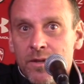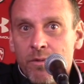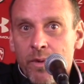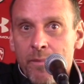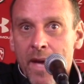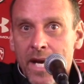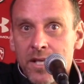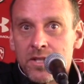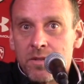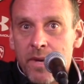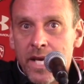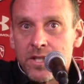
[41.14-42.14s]
we managed
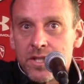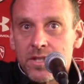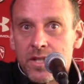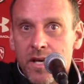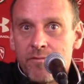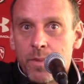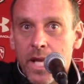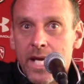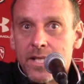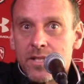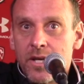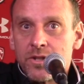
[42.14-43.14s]
to make just enough
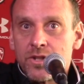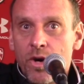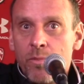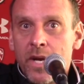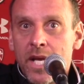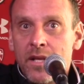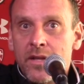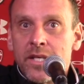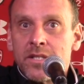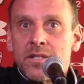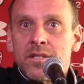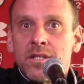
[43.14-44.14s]
plays. There's so many of
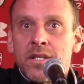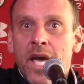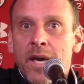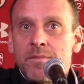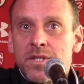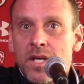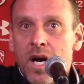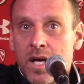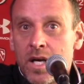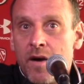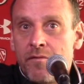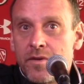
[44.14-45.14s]
these games in our
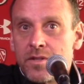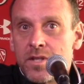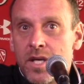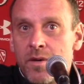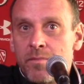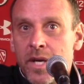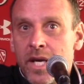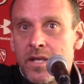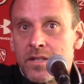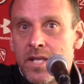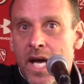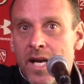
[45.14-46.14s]
conference that are being
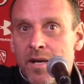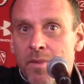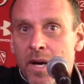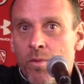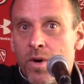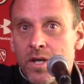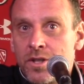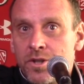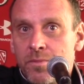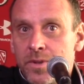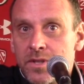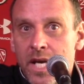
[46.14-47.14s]
decided by one or two
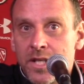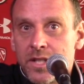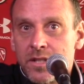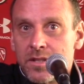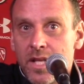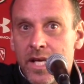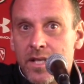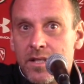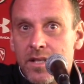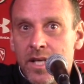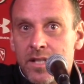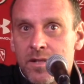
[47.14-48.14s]
possessions that
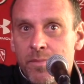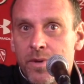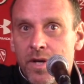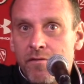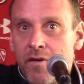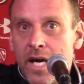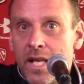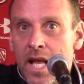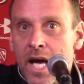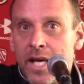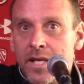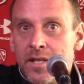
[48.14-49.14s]
it's a pretty fine
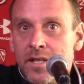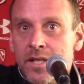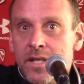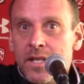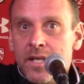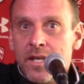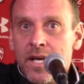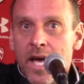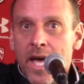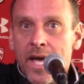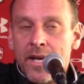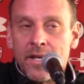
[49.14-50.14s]
line.
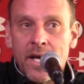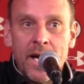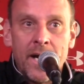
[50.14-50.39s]
And